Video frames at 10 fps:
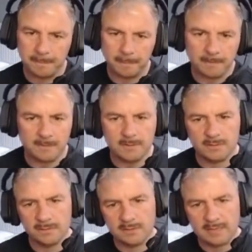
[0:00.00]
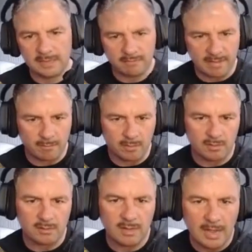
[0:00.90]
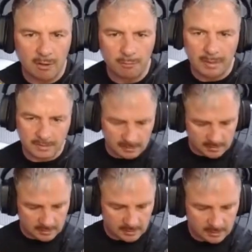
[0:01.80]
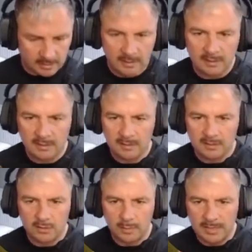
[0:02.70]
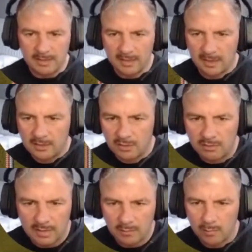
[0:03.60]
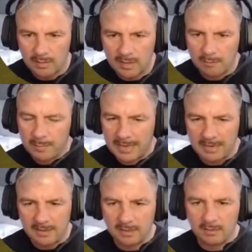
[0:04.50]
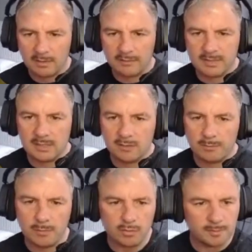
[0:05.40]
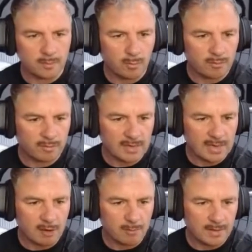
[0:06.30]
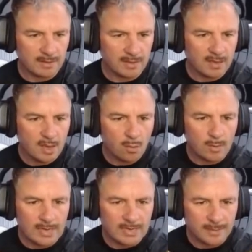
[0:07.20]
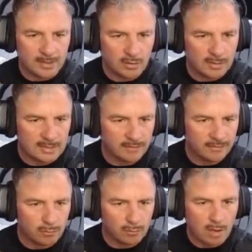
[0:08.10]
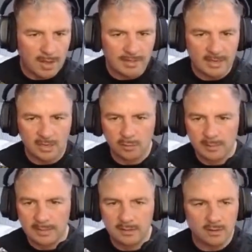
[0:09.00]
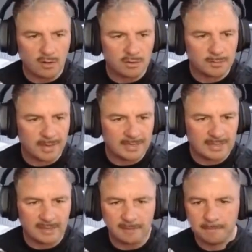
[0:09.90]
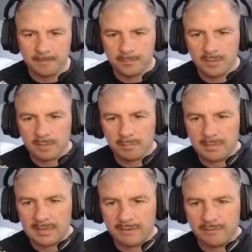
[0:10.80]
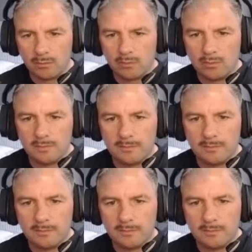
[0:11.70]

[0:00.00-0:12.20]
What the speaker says: Just see if that will help us to do anything. I don't think it will help anything. It'll give us a little boost, but it won't really help anything. We need to make sure that's a full line there, don't we? No spacing, completely full.